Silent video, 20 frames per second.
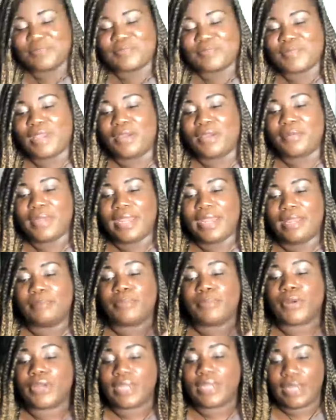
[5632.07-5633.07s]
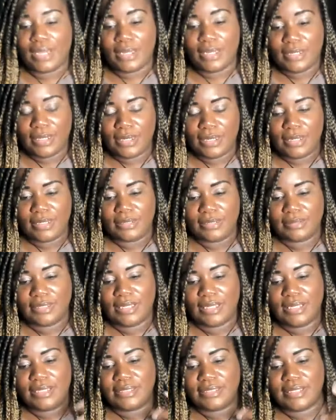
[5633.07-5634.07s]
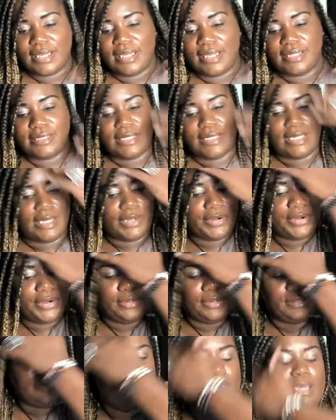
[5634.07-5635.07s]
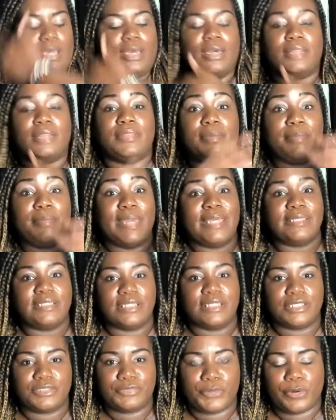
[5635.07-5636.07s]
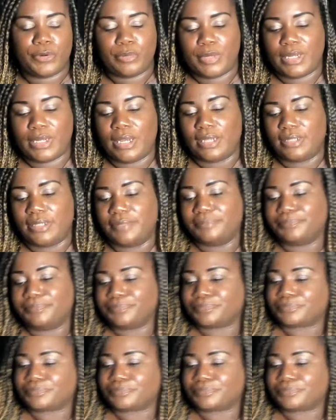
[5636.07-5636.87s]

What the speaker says: All right, Berkana. It says here, the message for Berkana.